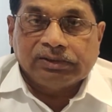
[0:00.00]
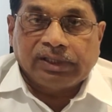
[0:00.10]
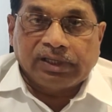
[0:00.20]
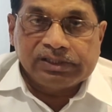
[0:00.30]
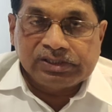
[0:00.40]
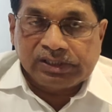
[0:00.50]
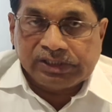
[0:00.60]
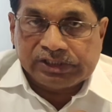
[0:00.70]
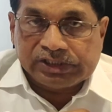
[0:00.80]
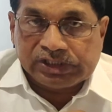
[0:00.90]
As the
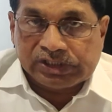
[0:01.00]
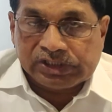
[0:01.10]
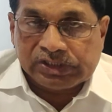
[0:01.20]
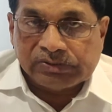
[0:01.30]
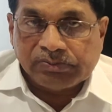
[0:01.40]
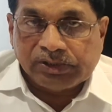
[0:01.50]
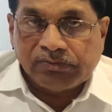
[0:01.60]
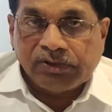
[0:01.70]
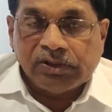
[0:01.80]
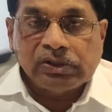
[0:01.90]
distance
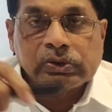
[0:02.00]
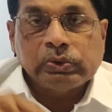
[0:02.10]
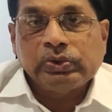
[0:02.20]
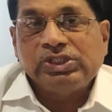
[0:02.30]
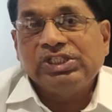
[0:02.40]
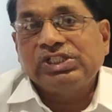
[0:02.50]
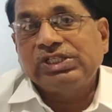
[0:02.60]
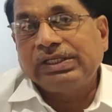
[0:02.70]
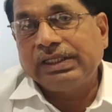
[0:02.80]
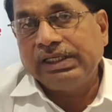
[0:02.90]
between the two genes
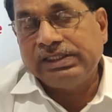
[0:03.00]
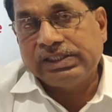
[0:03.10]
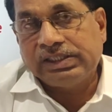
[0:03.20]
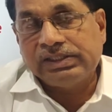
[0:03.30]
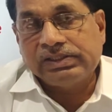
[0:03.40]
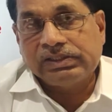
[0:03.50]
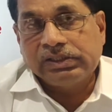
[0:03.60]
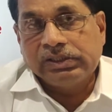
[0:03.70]
increases,